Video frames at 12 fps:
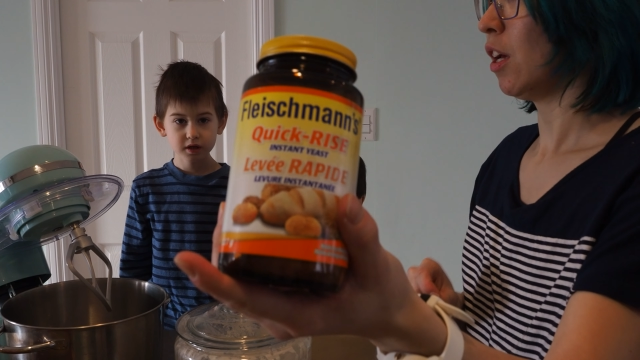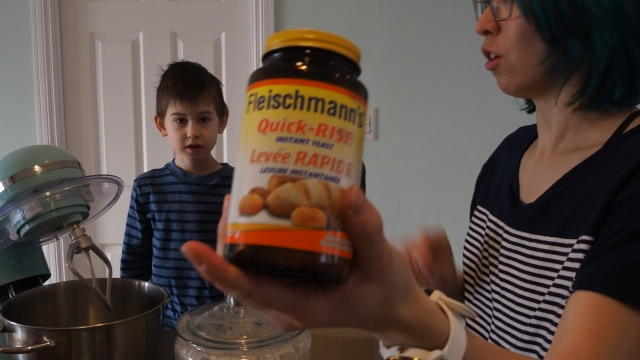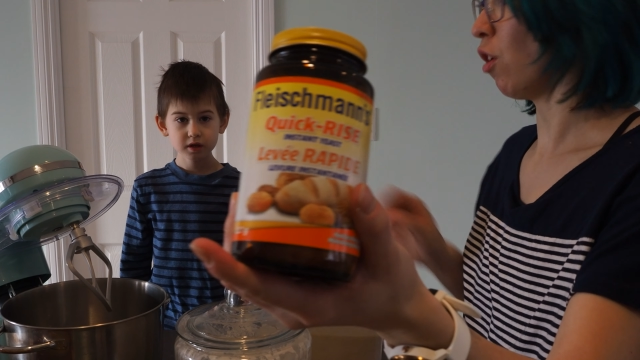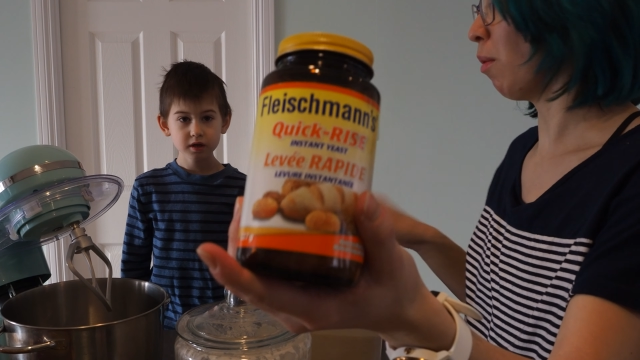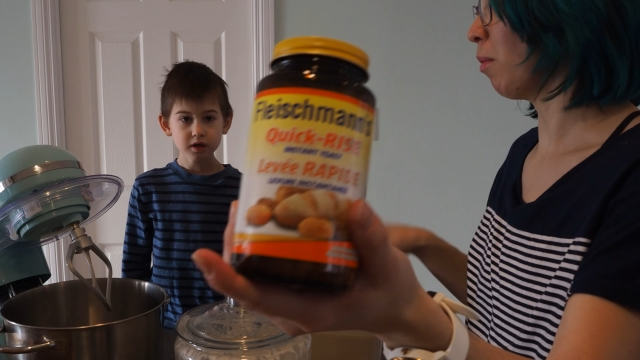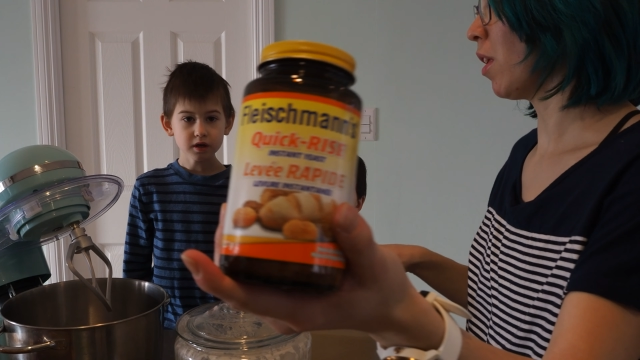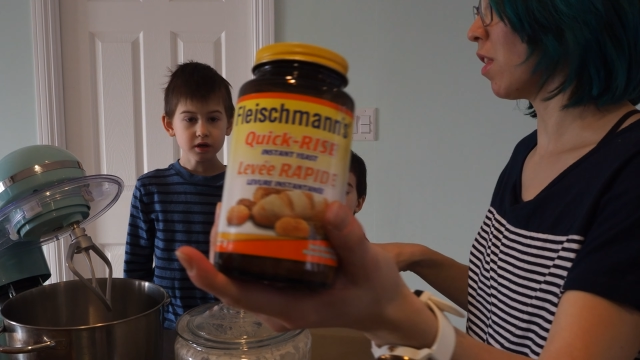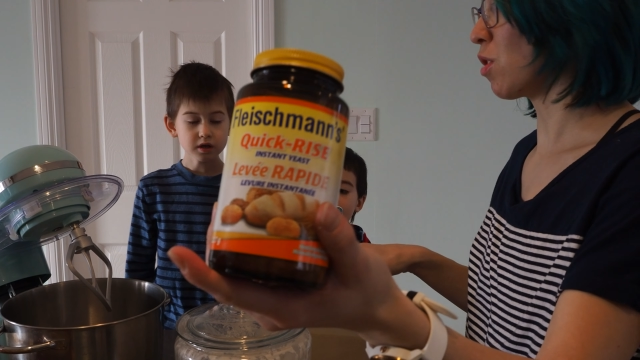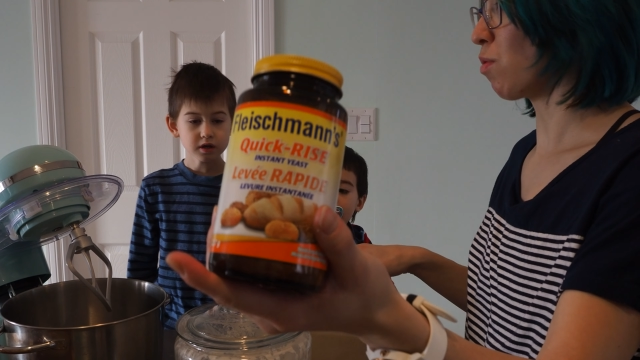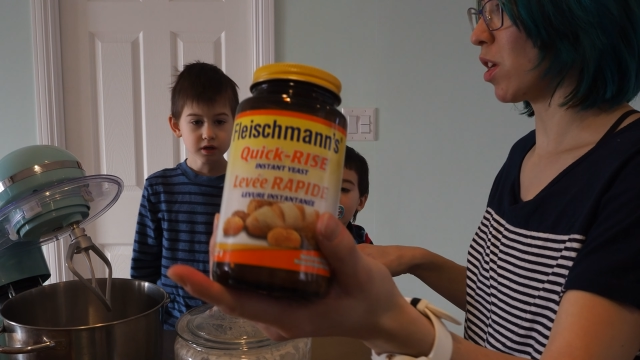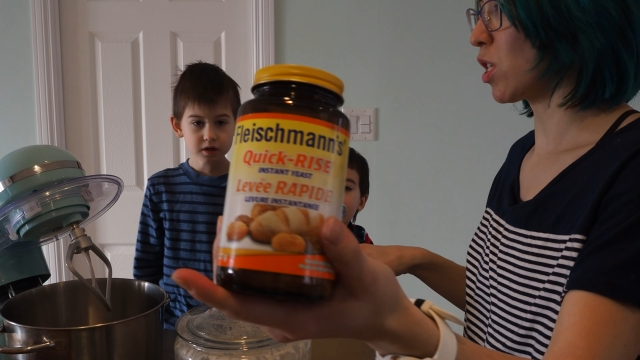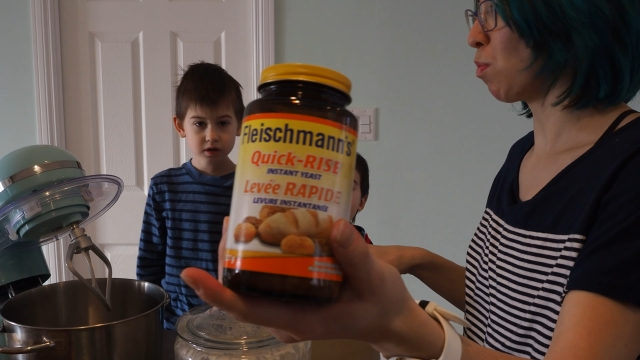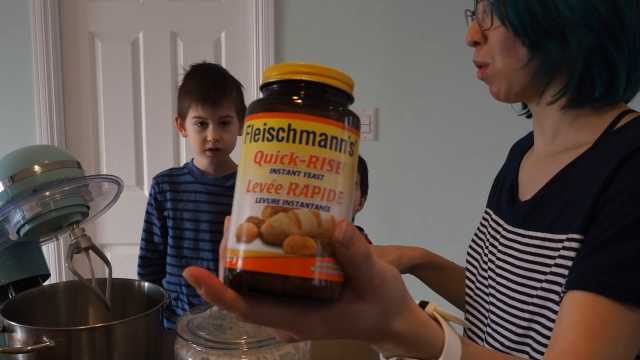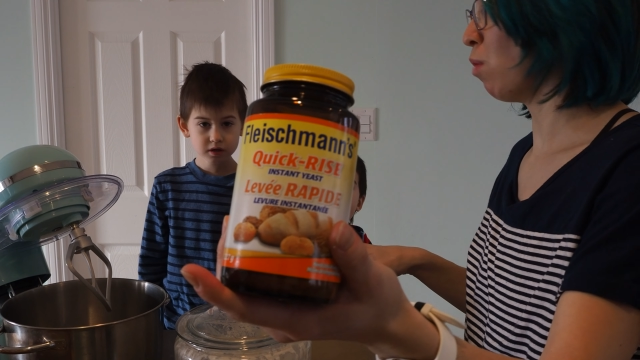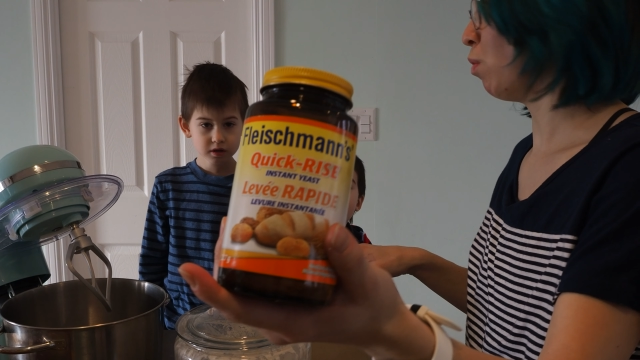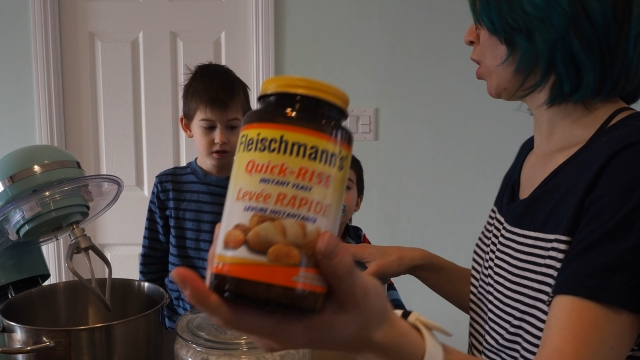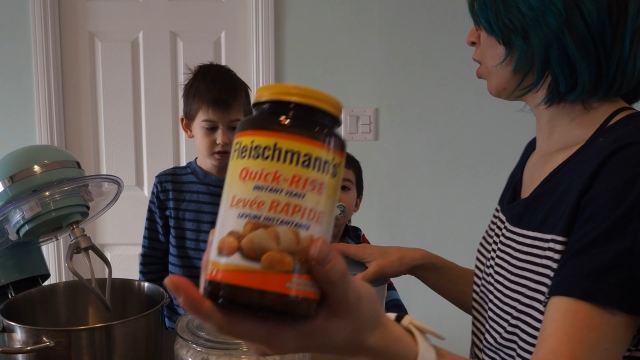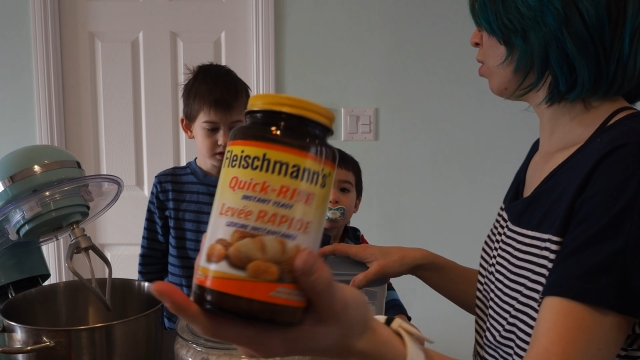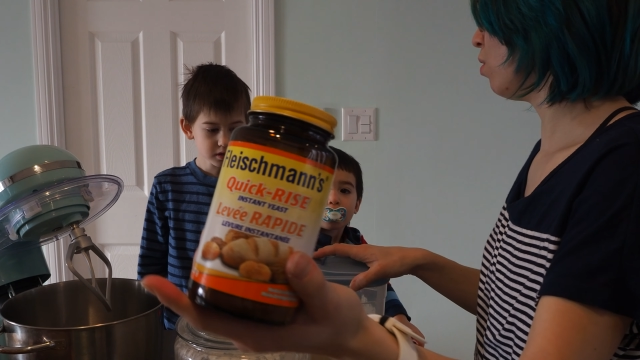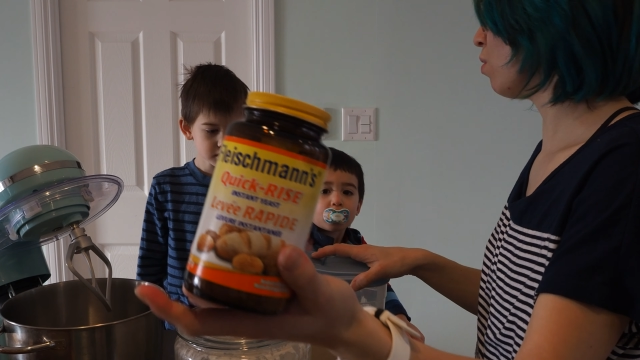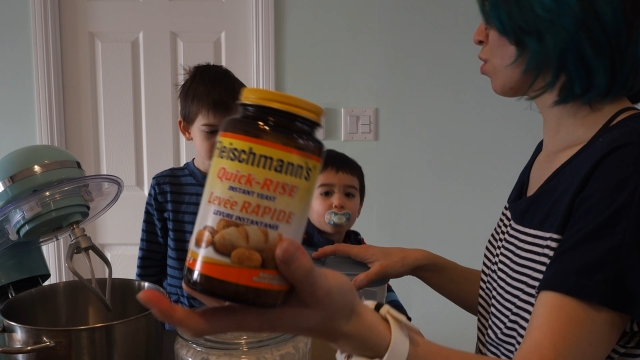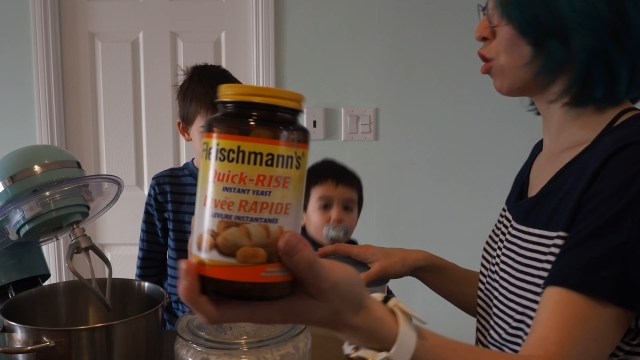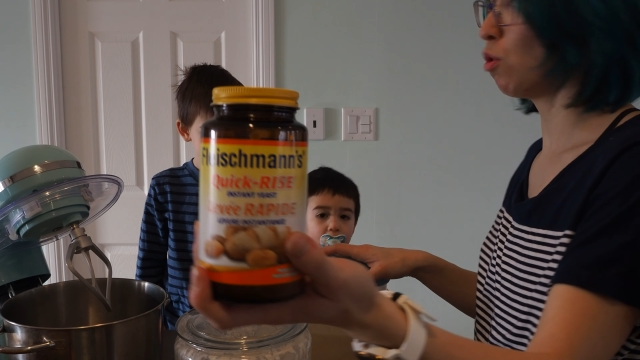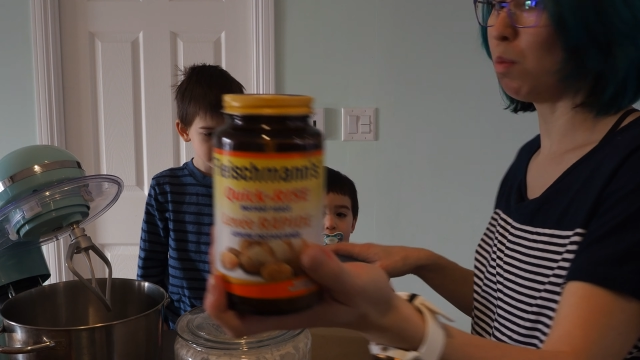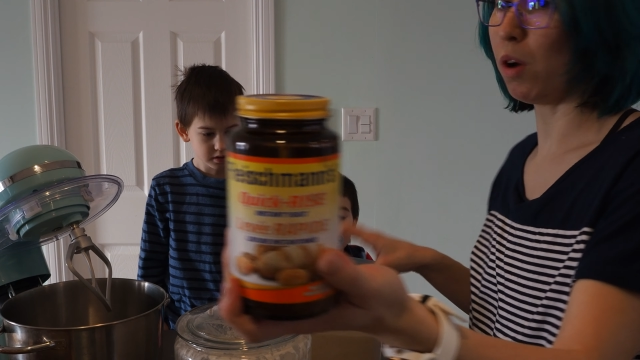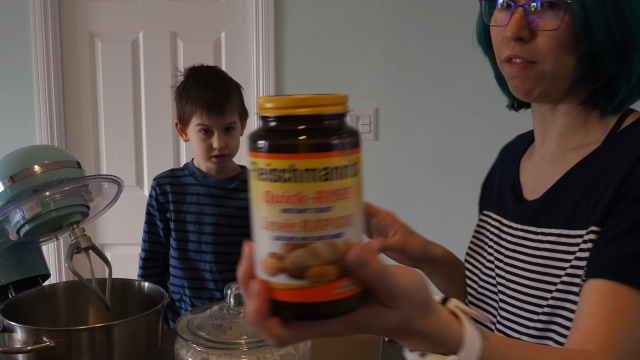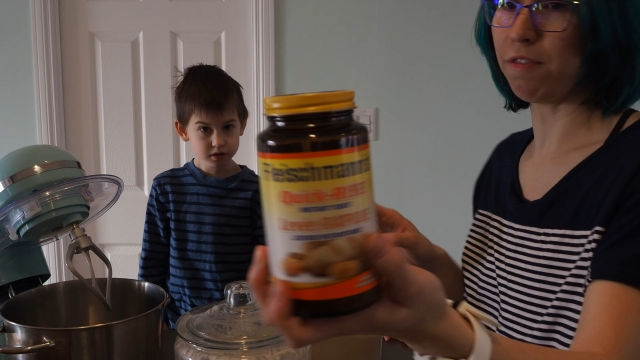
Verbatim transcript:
Speaker 1: Normally this recipe would use two point